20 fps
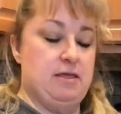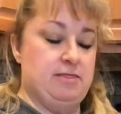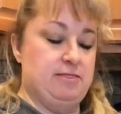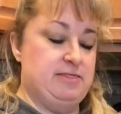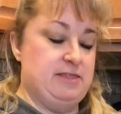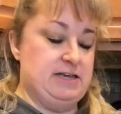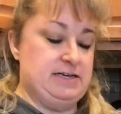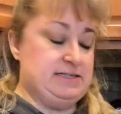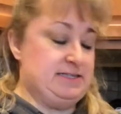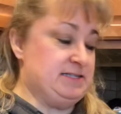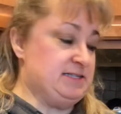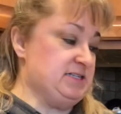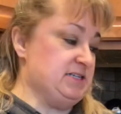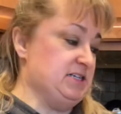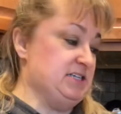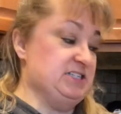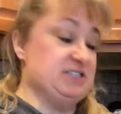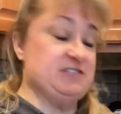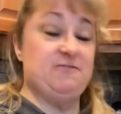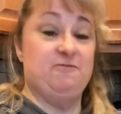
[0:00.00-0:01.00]
This
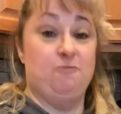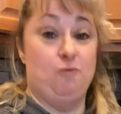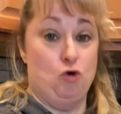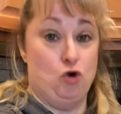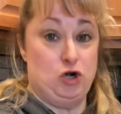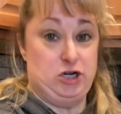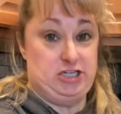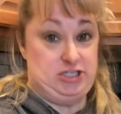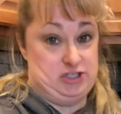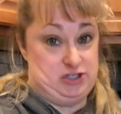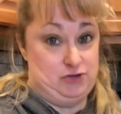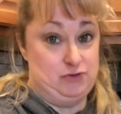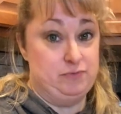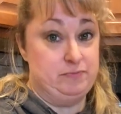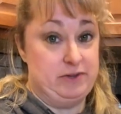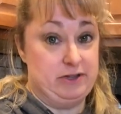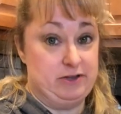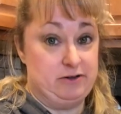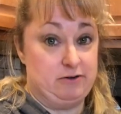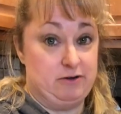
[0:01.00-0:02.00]
is 42
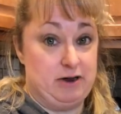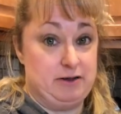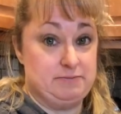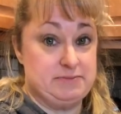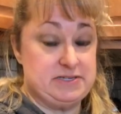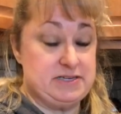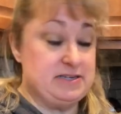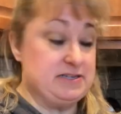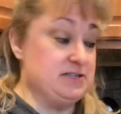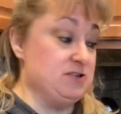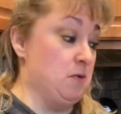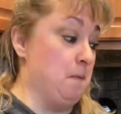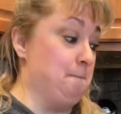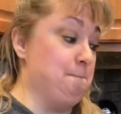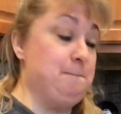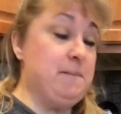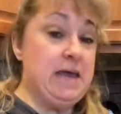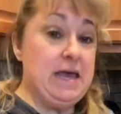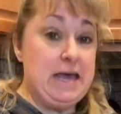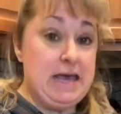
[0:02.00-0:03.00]
milligrams. So
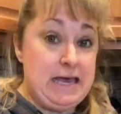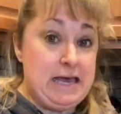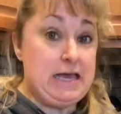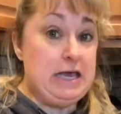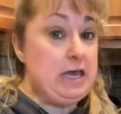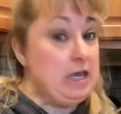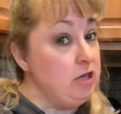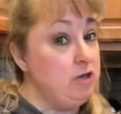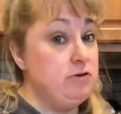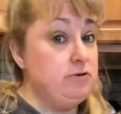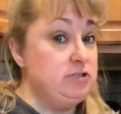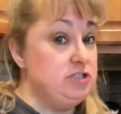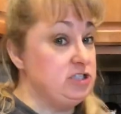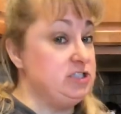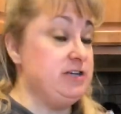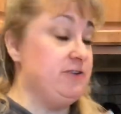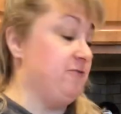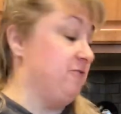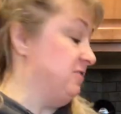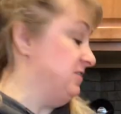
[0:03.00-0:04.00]
big, huge
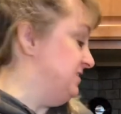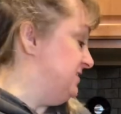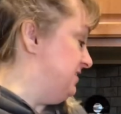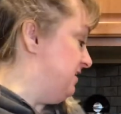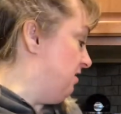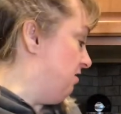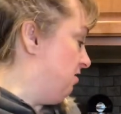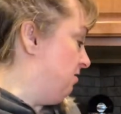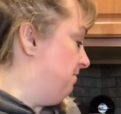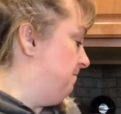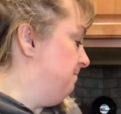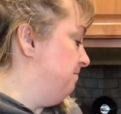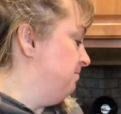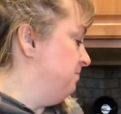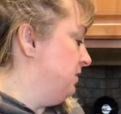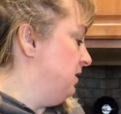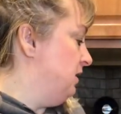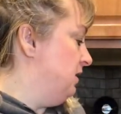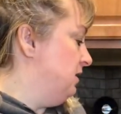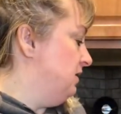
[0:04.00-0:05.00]
difference there.
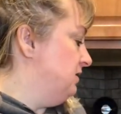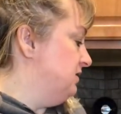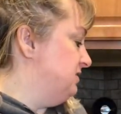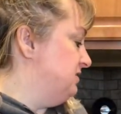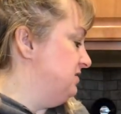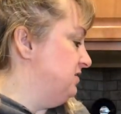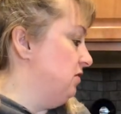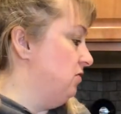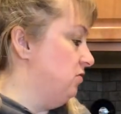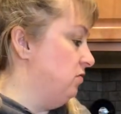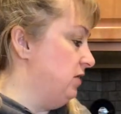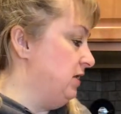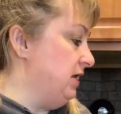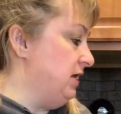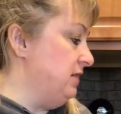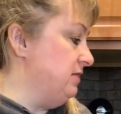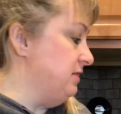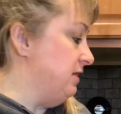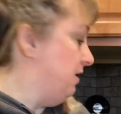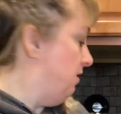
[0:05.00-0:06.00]
So
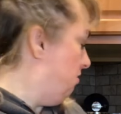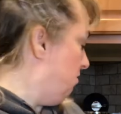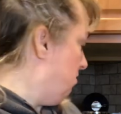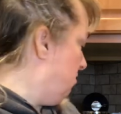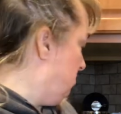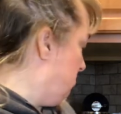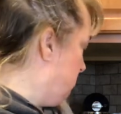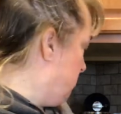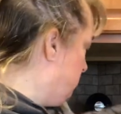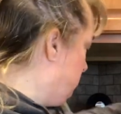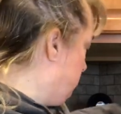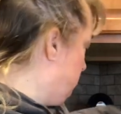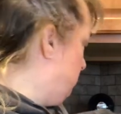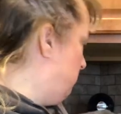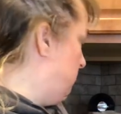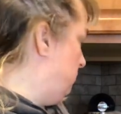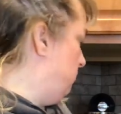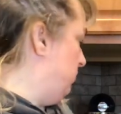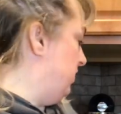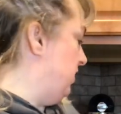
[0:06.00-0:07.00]
in there
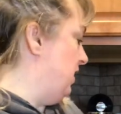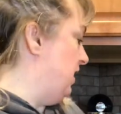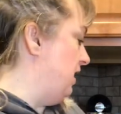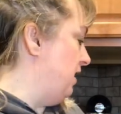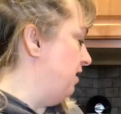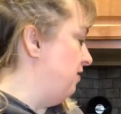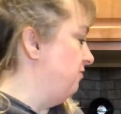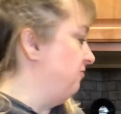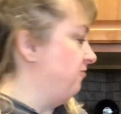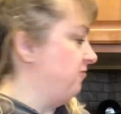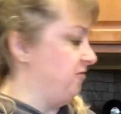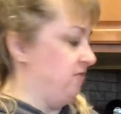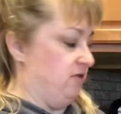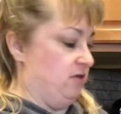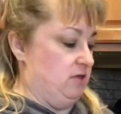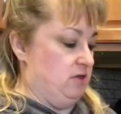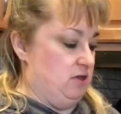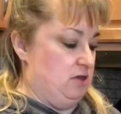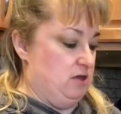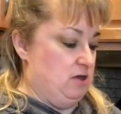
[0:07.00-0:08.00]
we have
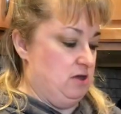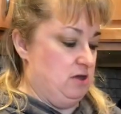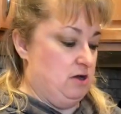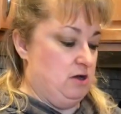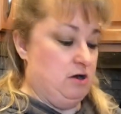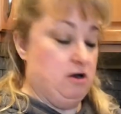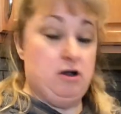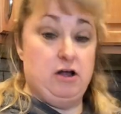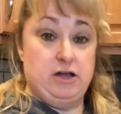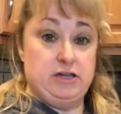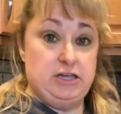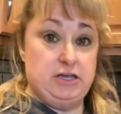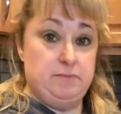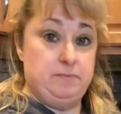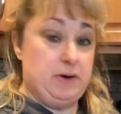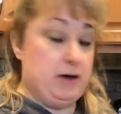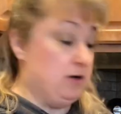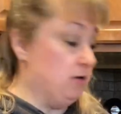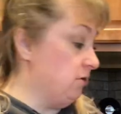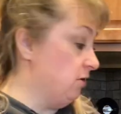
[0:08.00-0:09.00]
our onion
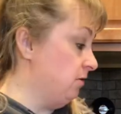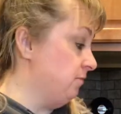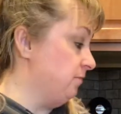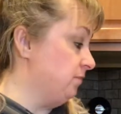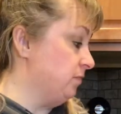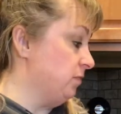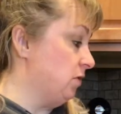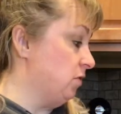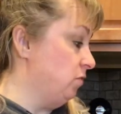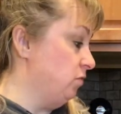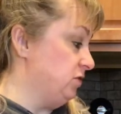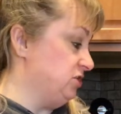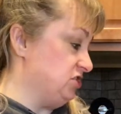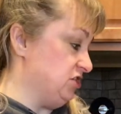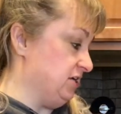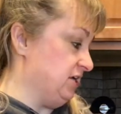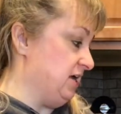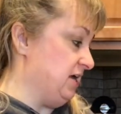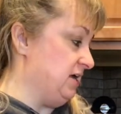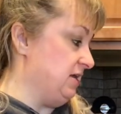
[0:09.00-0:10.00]
powder, which
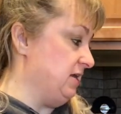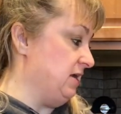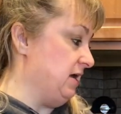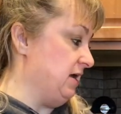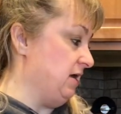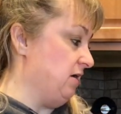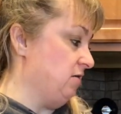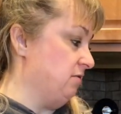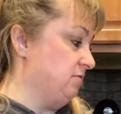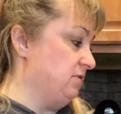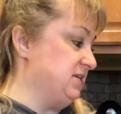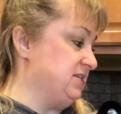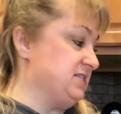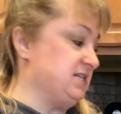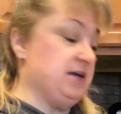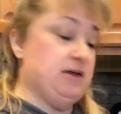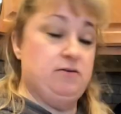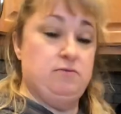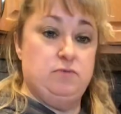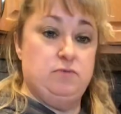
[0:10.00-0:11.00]
again, I already said